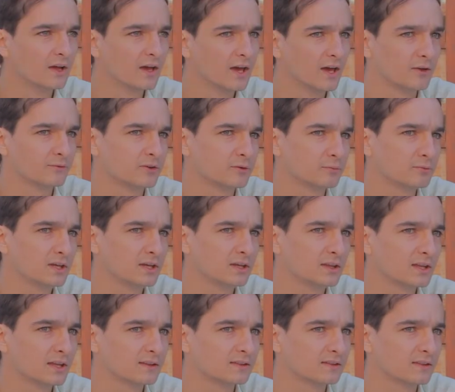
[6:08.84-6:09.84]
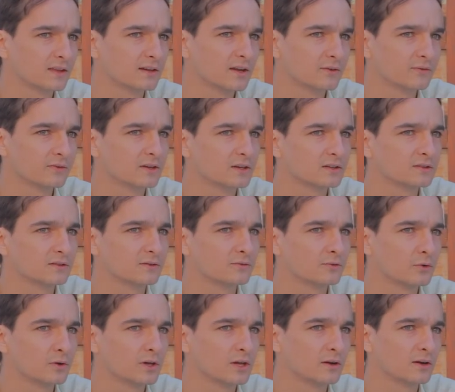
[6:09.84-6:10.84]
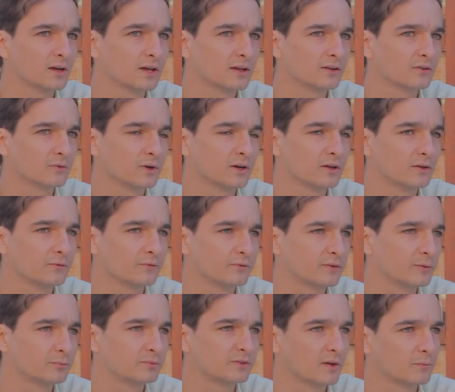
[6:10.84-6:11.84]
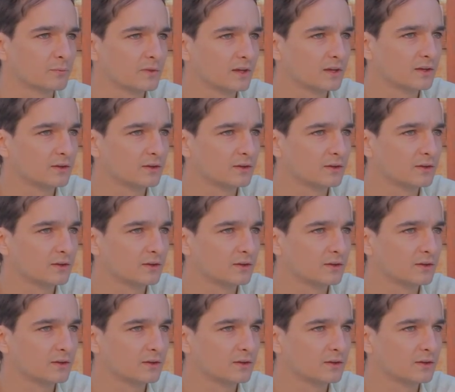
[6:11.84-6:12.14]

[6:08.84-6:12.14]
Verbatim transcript: And for me, that's the definition of queering, is where you flip something.